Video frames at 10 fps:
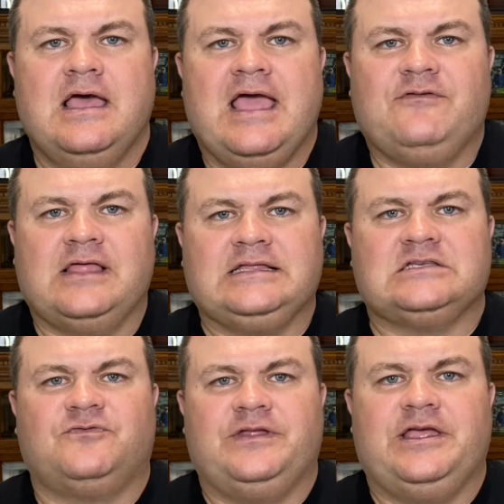If you like
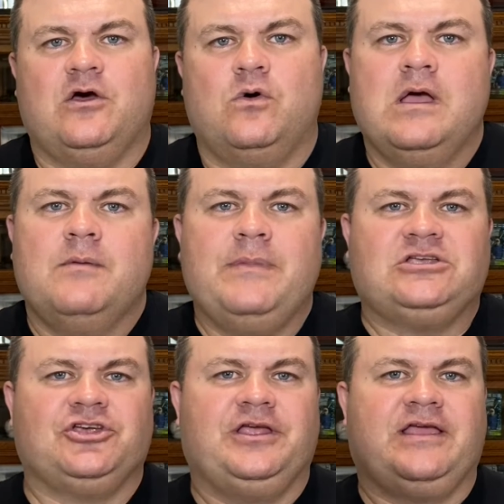this video, make
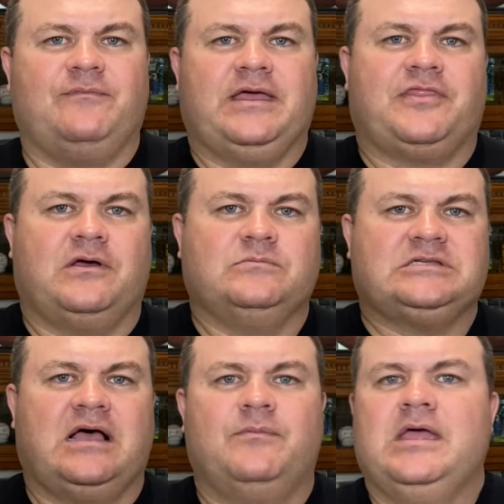sure you give me a thumbs
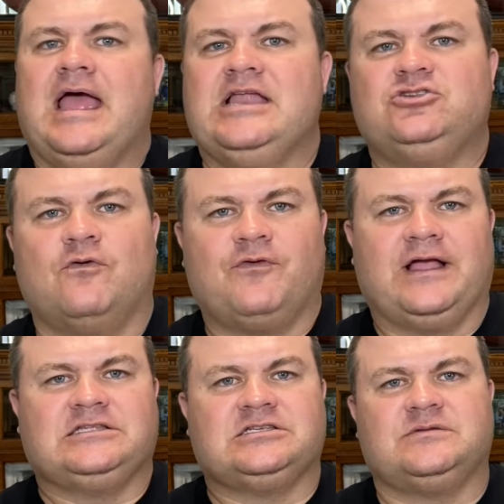up and don't
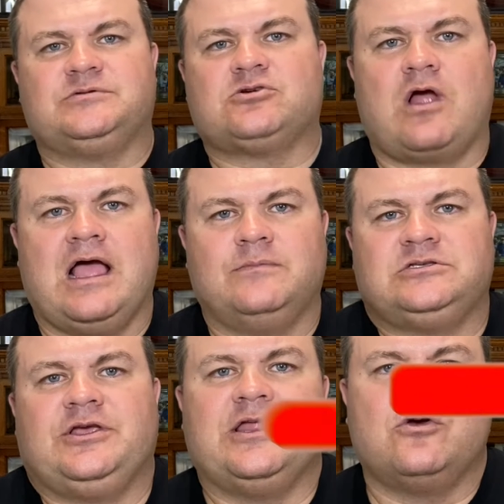forget to subscribe
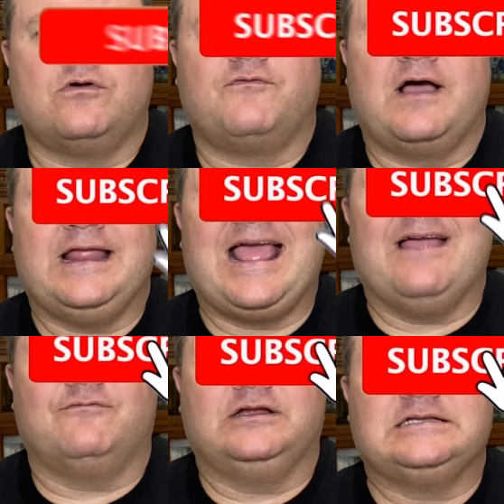so you get notified
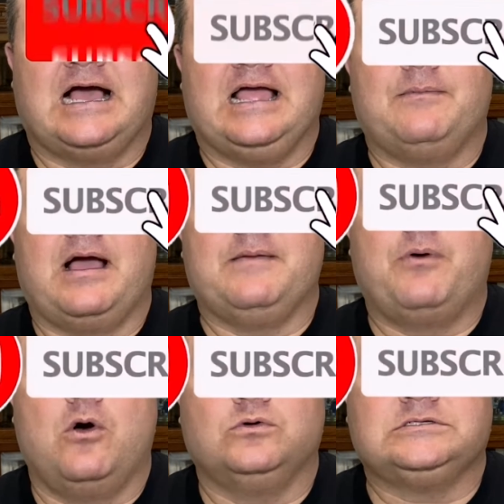every time I
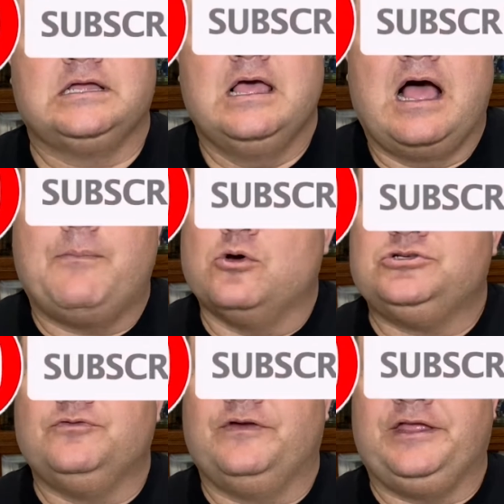post. I
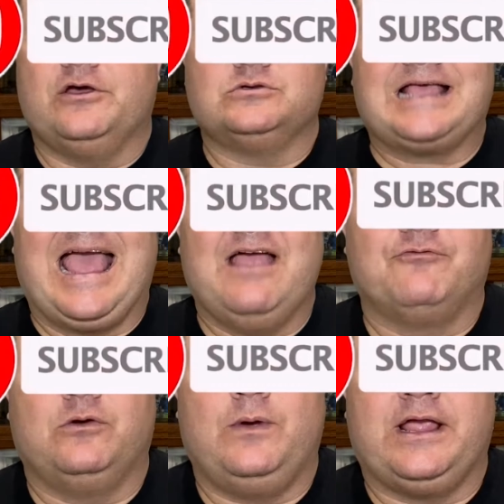post new videos
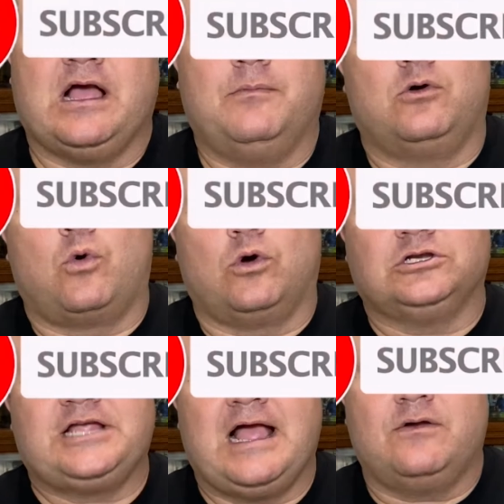every week about
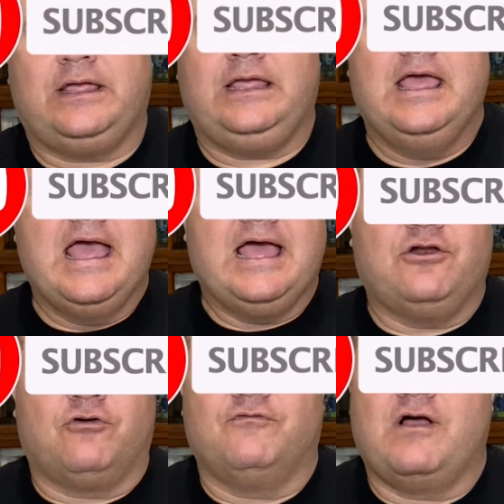Orange County
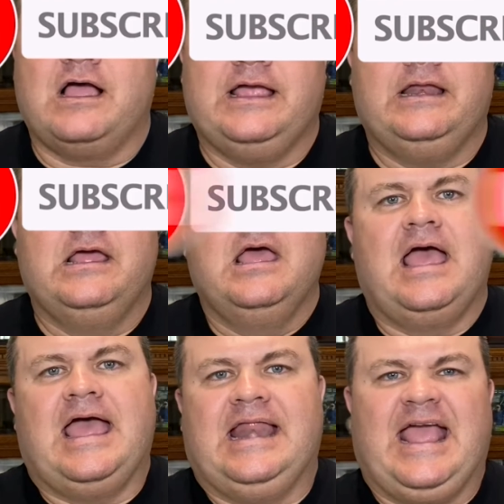and Irvine
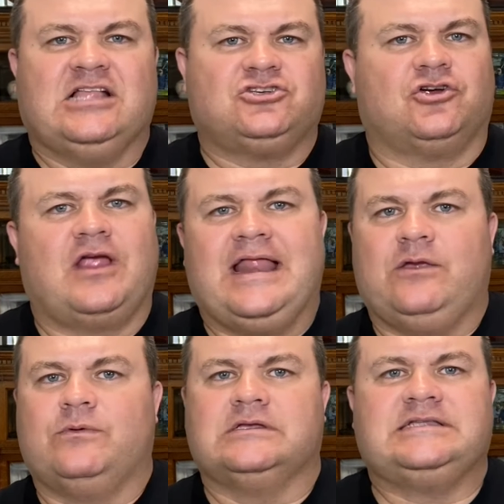and answer any
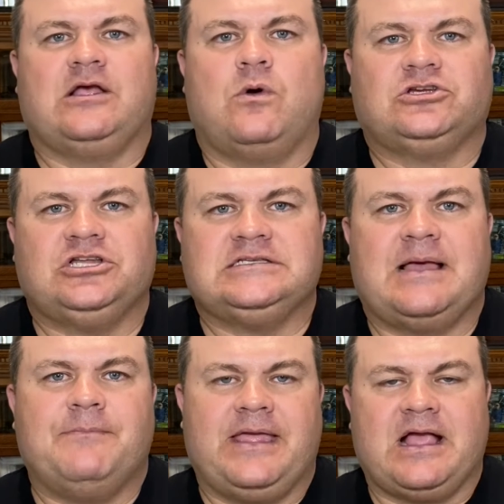real estate questions
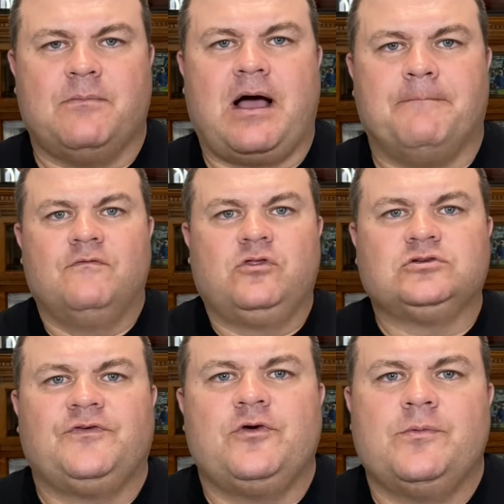that may come up. For
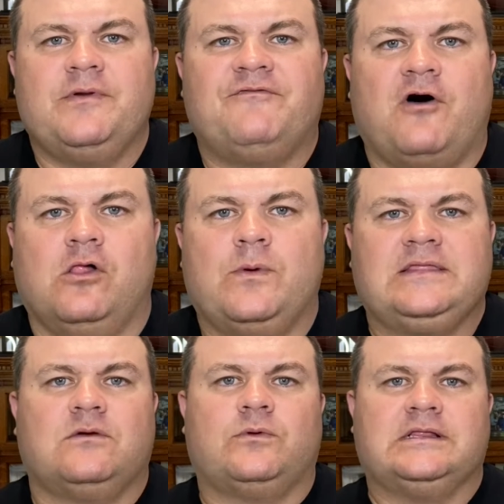those of you that have been
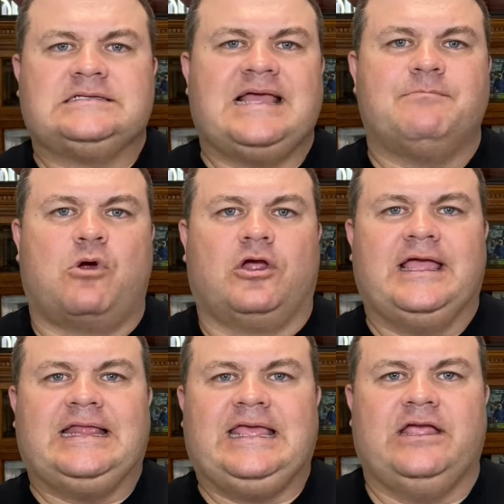following the real estate
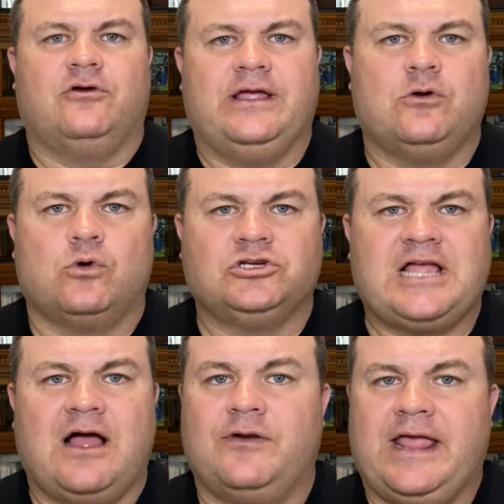market here in Orange
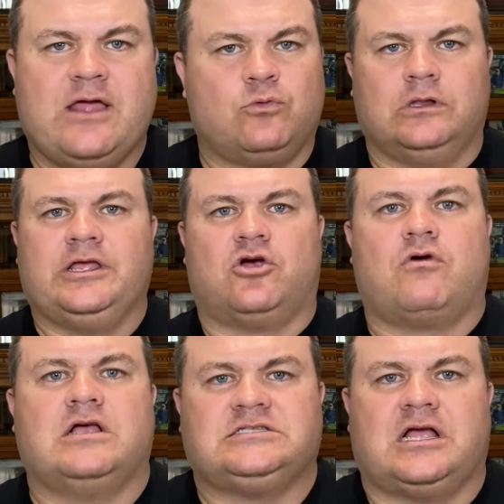County and really
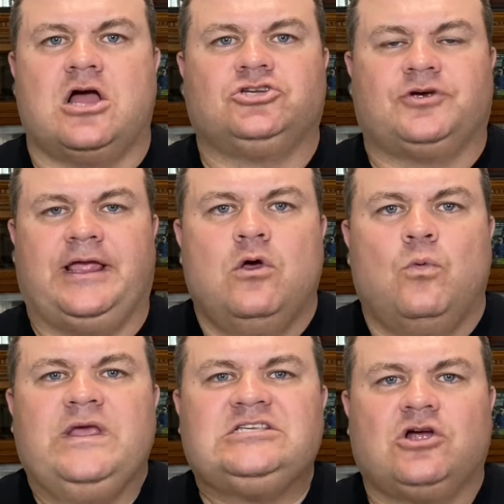across the country,
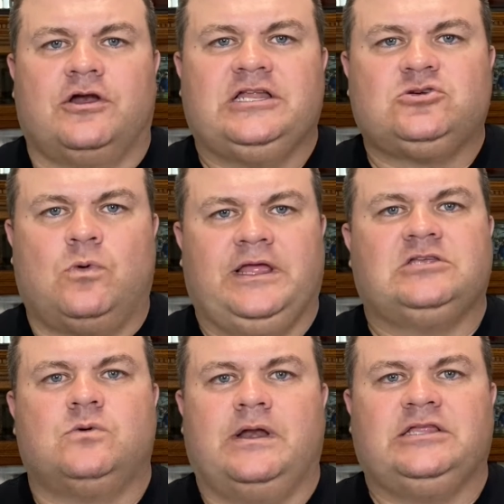we started
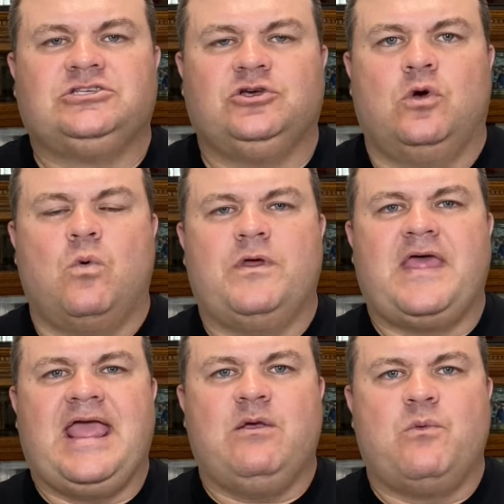2022 with
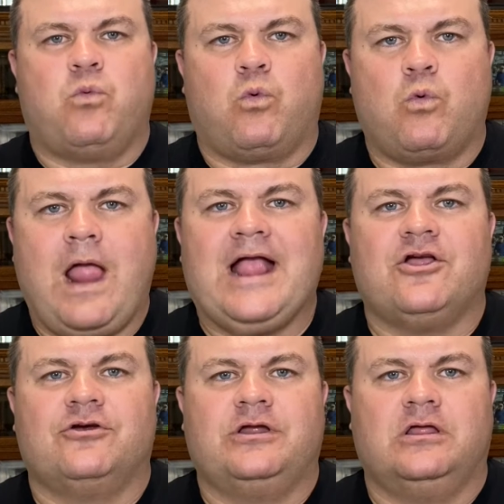a
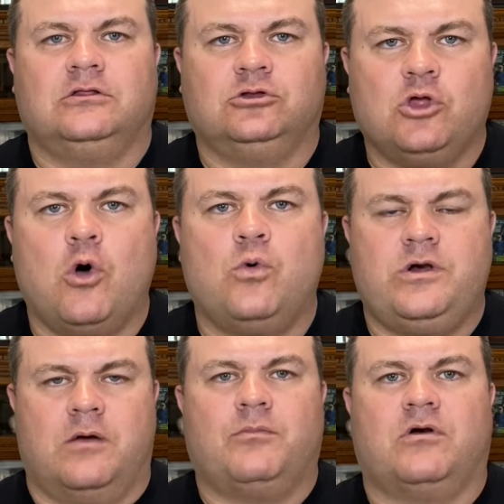record low
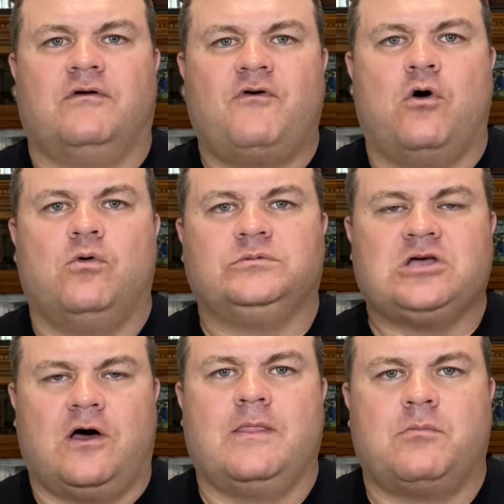number of homes
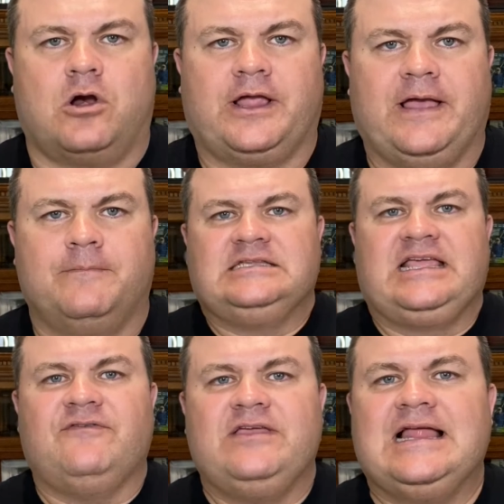on the market. To
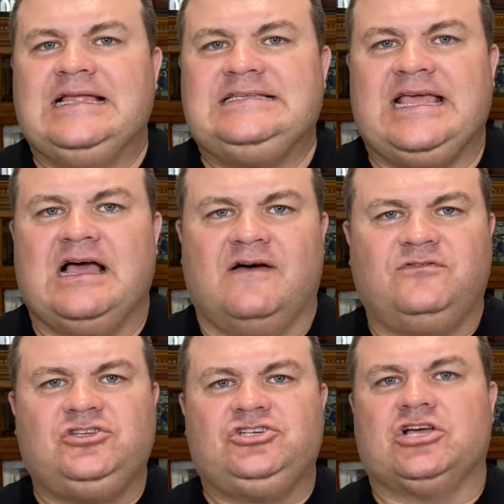give you an idea of
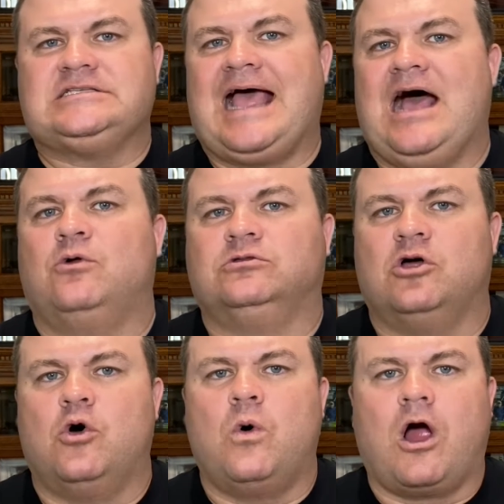just how
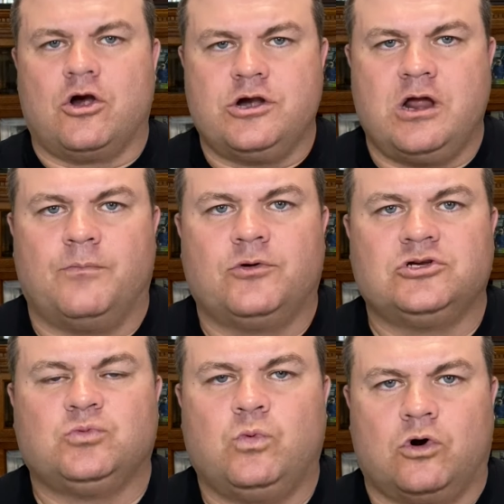low our
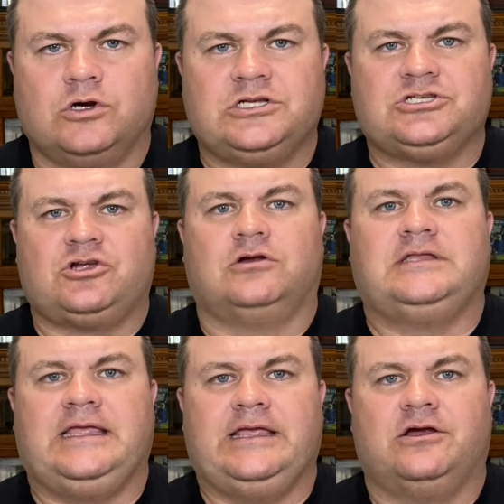numbers were to start
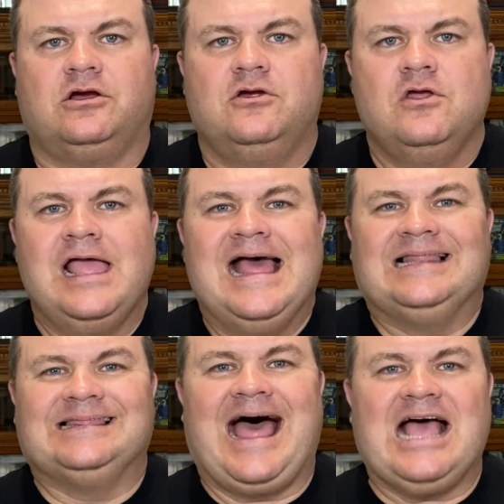the year,
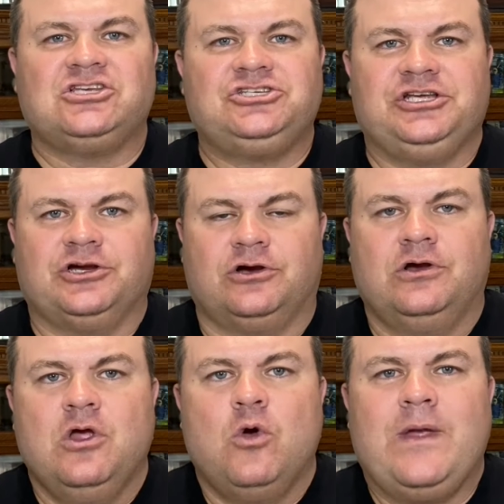last
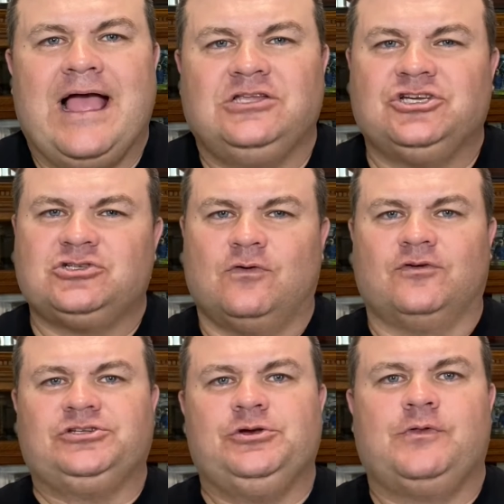year, we had just
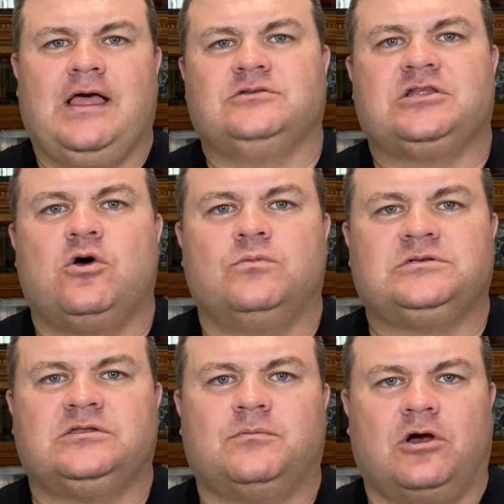over 2,000 homes on the